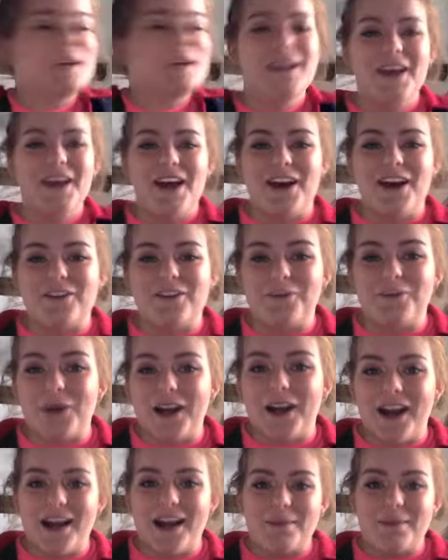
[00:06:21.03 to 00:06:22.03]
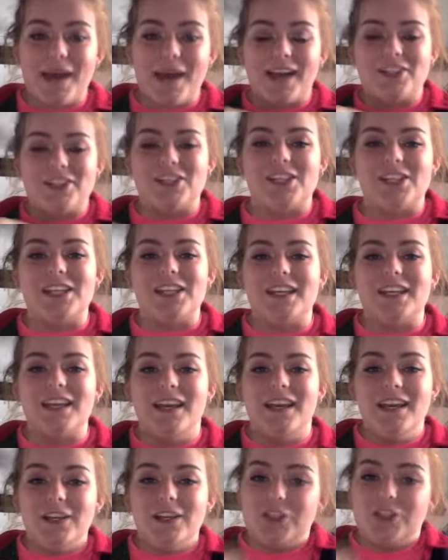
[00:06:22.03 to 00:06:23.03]
of where I'm actually
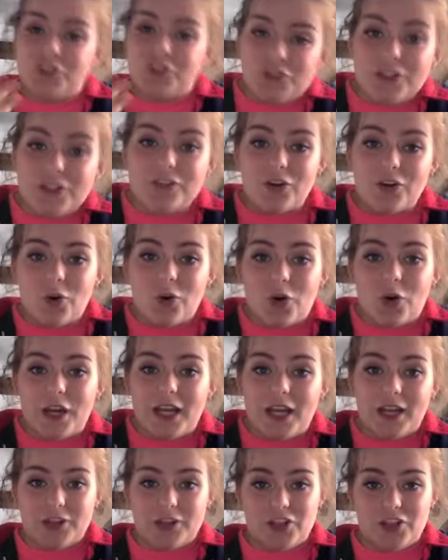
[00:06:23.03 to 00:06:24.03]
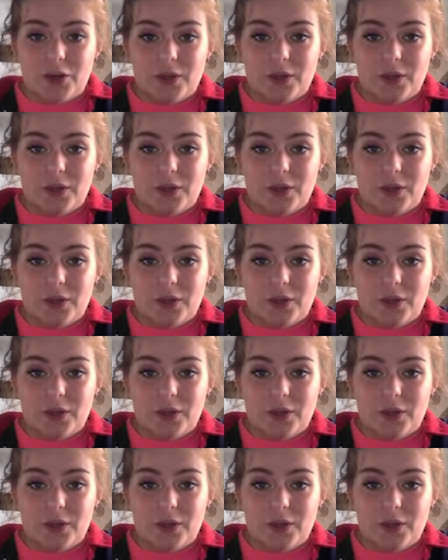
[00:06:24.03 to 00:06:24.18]
screen recording and showing you